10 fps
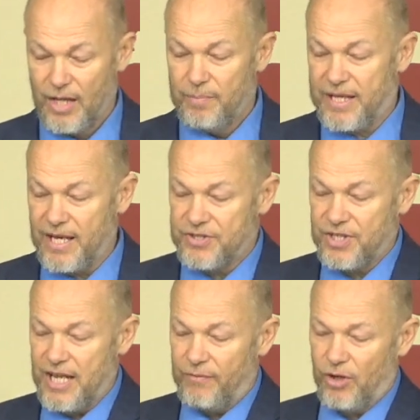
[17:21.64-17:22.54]
Because the
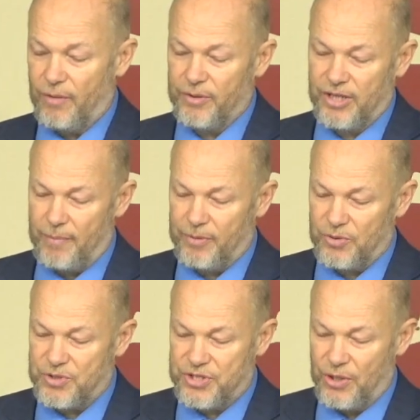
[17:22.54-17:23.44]
devil cometh not but
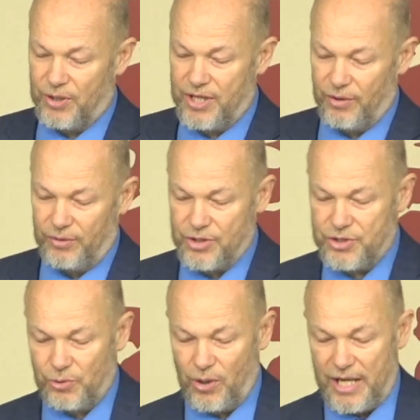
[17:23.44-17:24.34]
to steal, kill, and
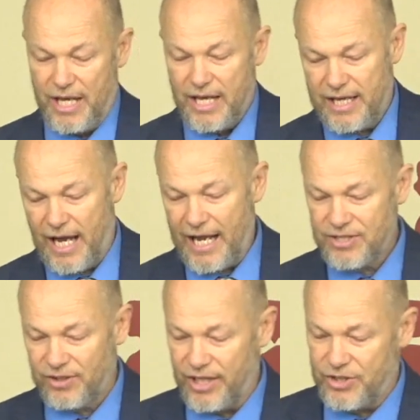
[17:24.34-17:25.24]
destroy. He
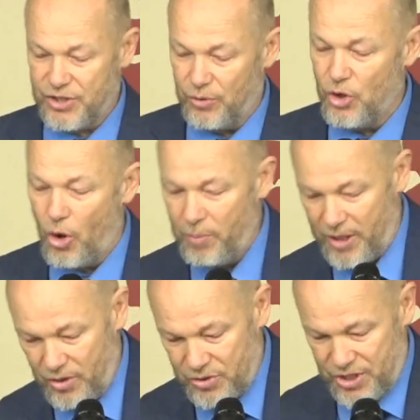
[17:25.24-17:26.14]
isolates you.
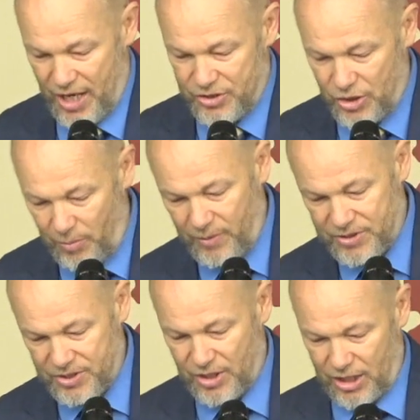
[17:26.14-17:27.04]
Nobody understands. Nobody
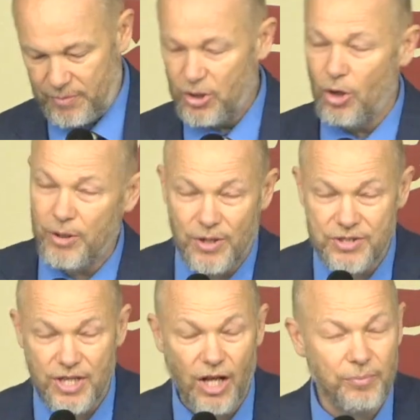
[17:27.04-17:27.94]
wants to talk to me. Nobody
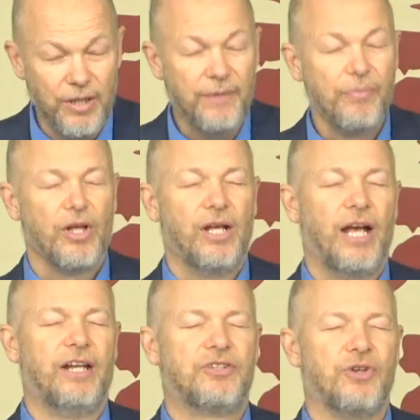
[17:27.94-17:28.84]
wants to help me.
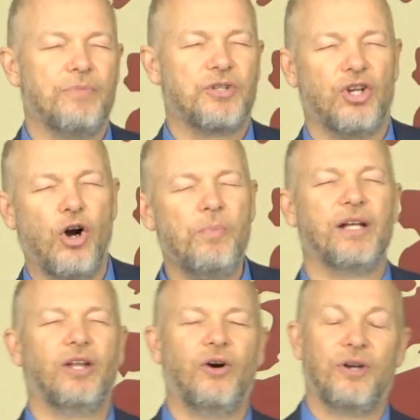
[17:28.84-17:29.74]
And so I'm just going to go be
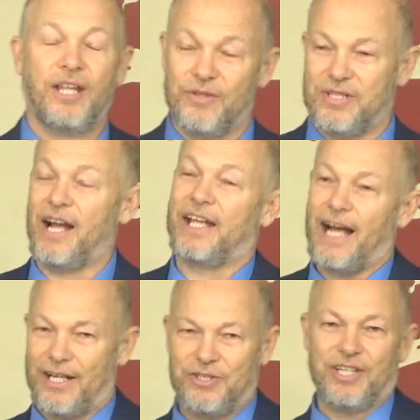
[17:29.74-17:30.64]
alone. And the devil says, I
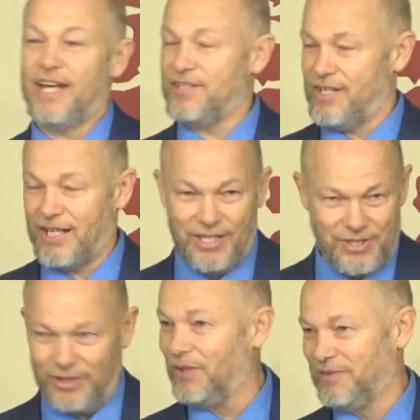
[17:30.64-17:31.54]
got you. Yes, I got
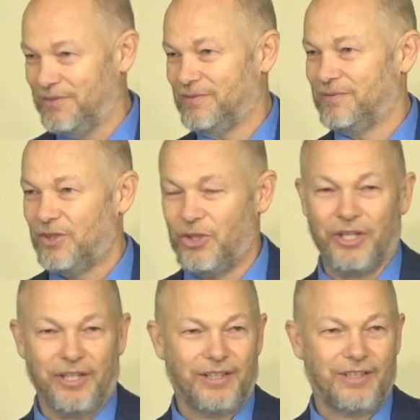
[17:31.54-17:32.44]
you alone. Good.